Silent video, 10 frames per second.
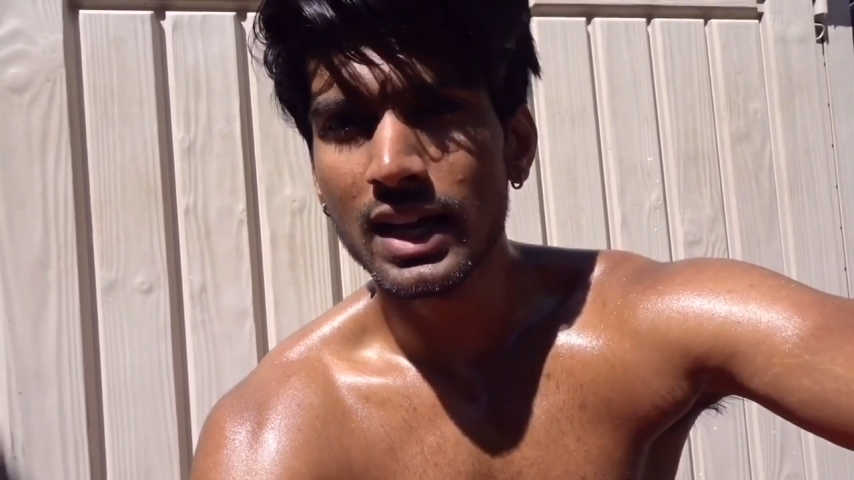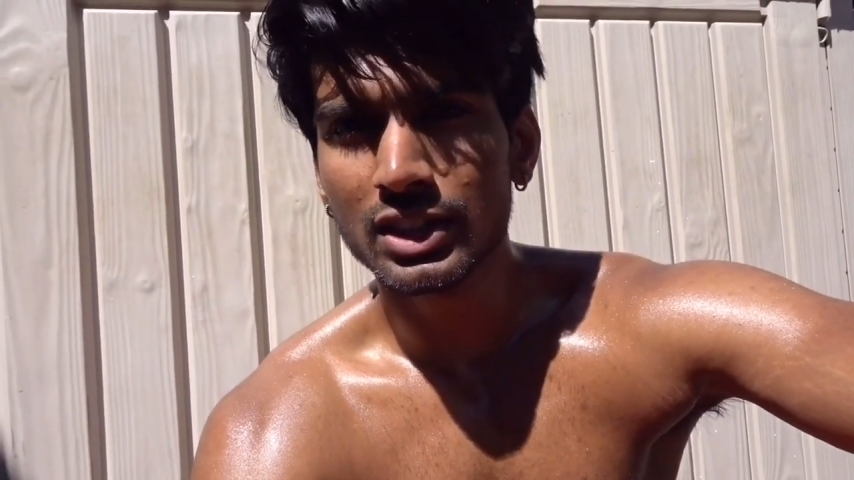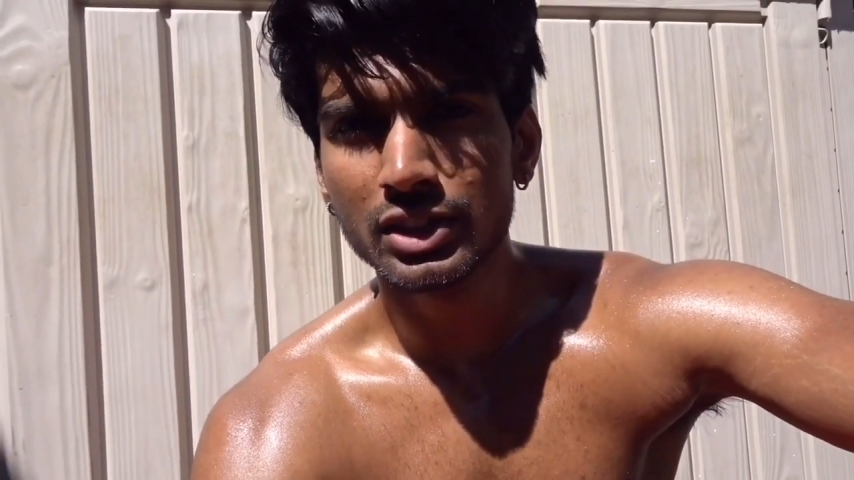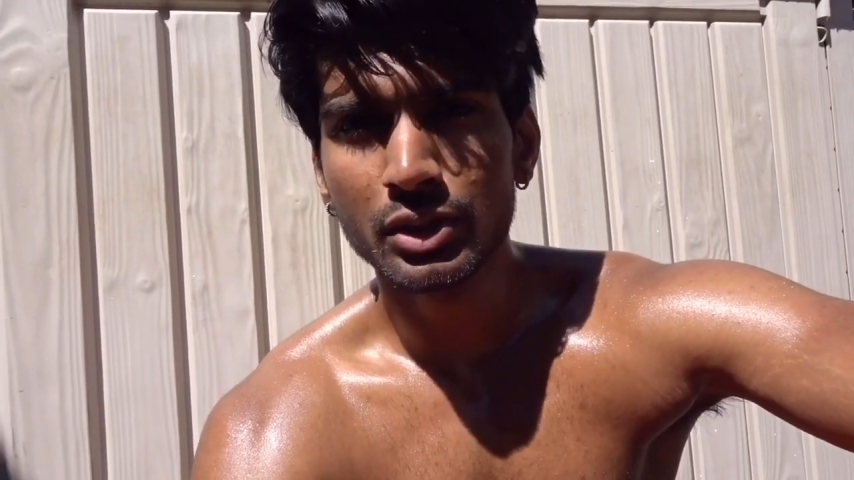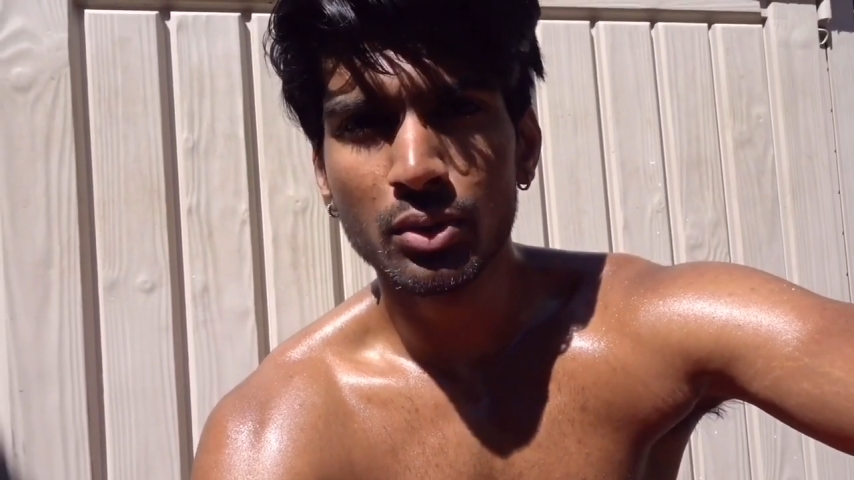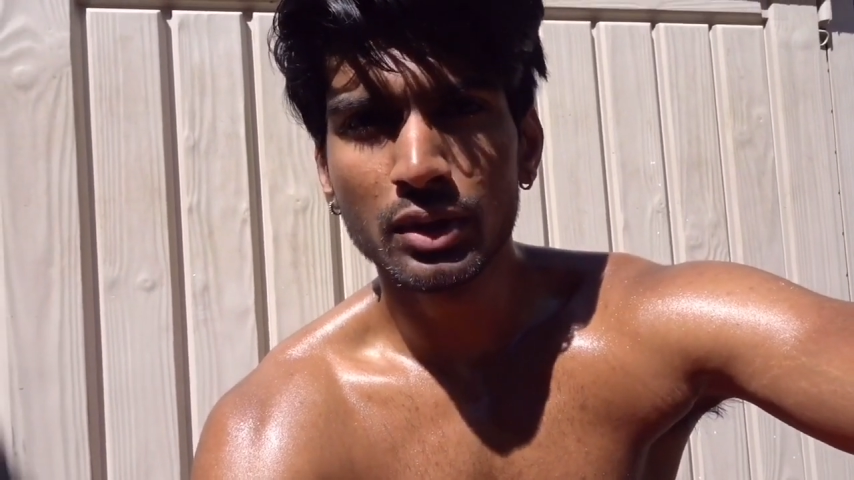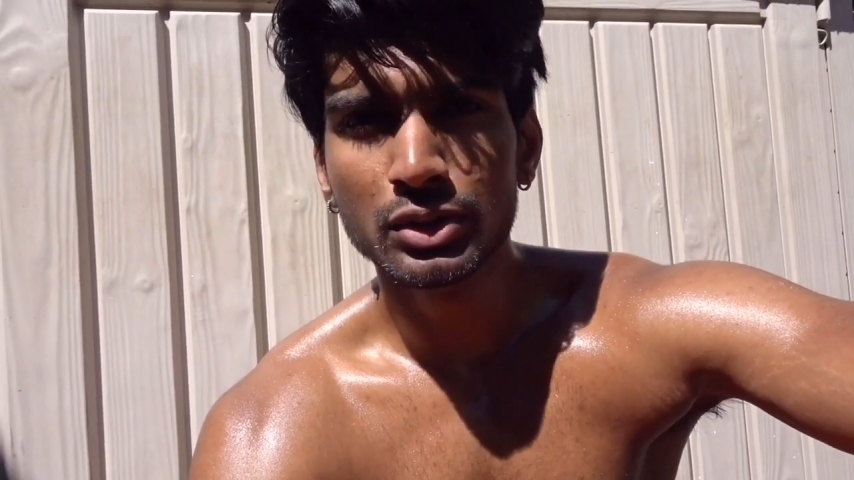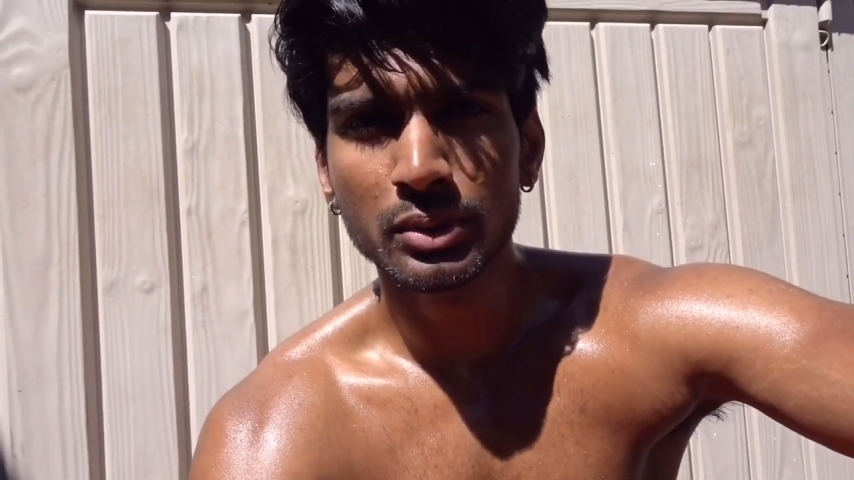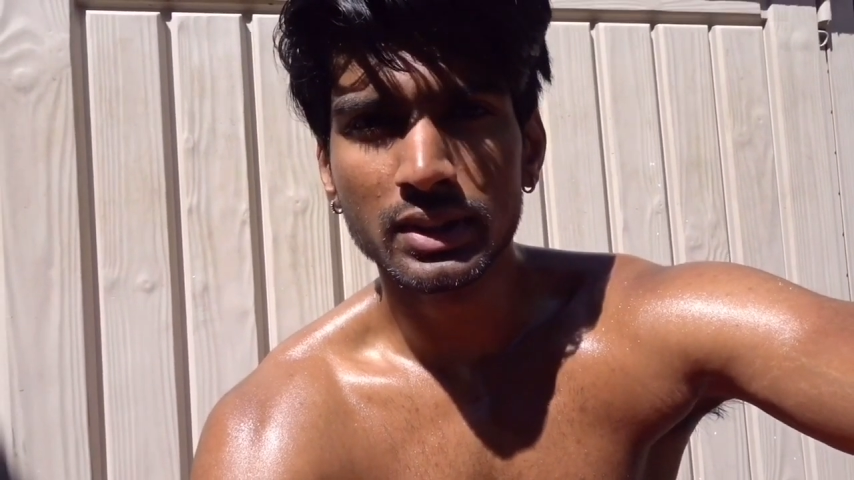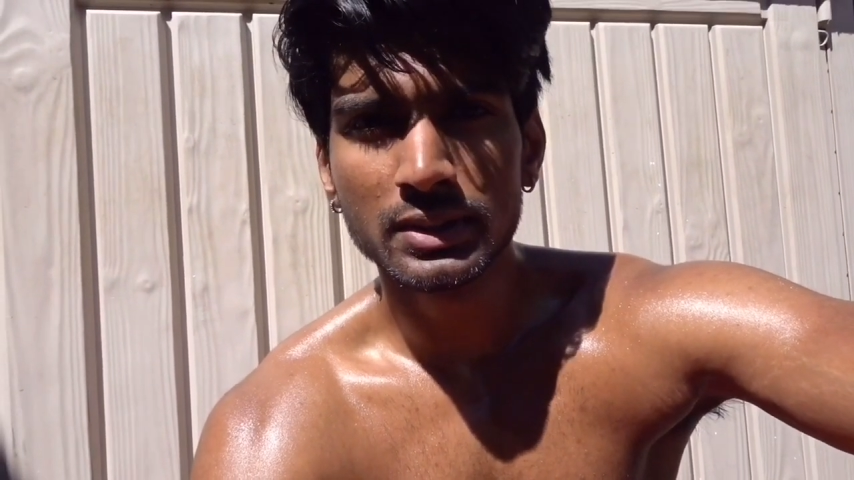actually go and
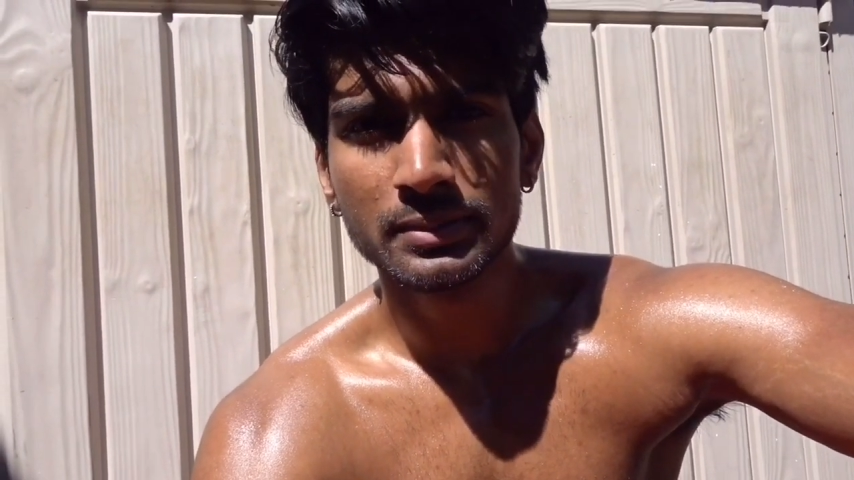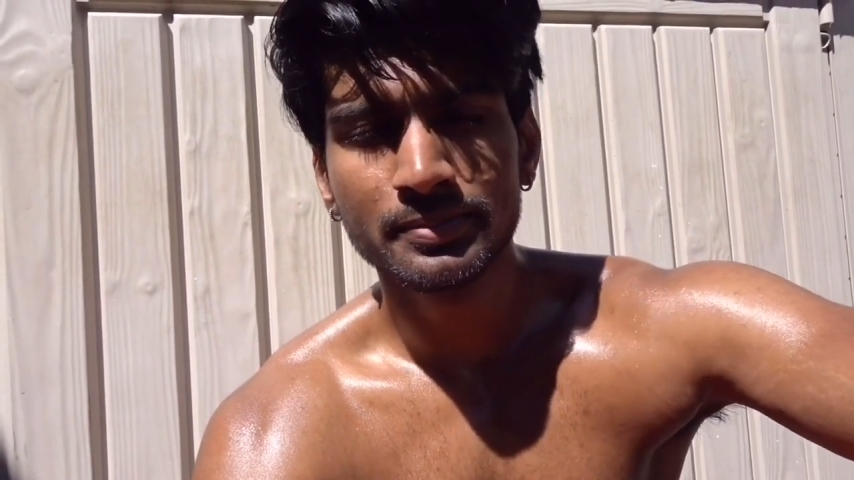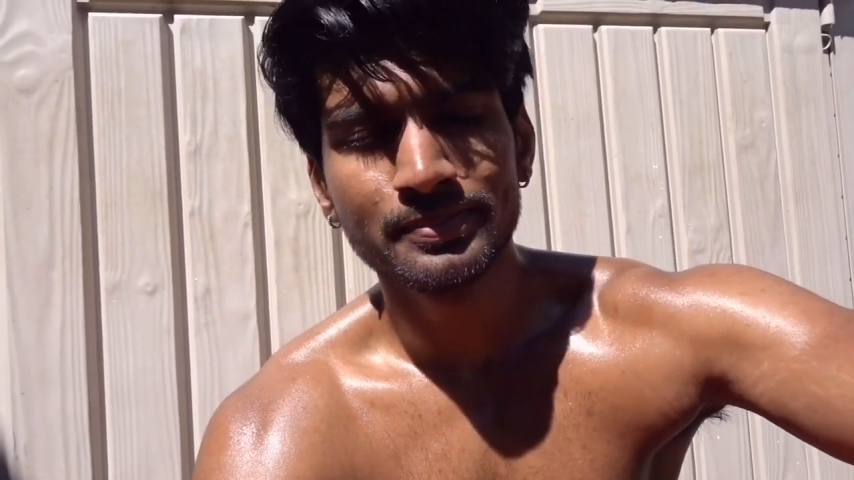do it.